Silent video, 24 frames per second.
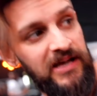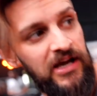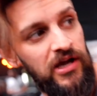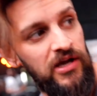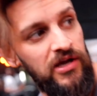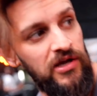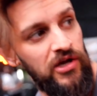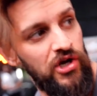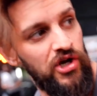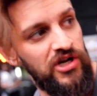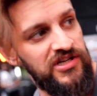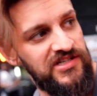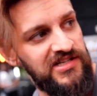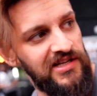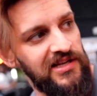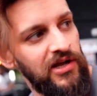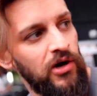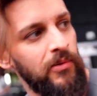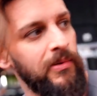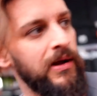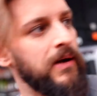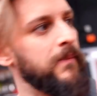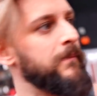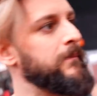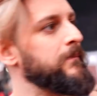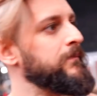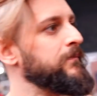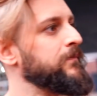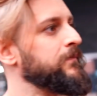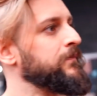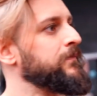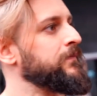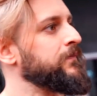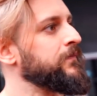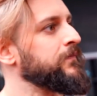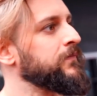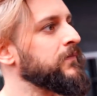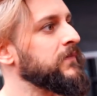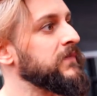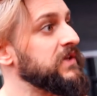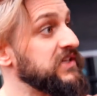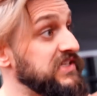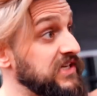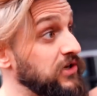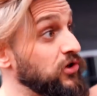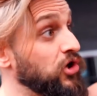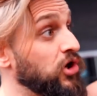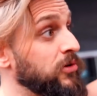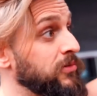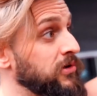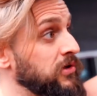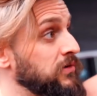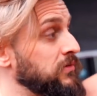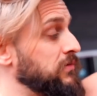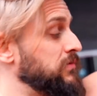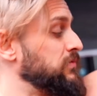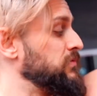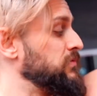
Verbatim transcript: that hurts a little bit. Yeah. Is that normal?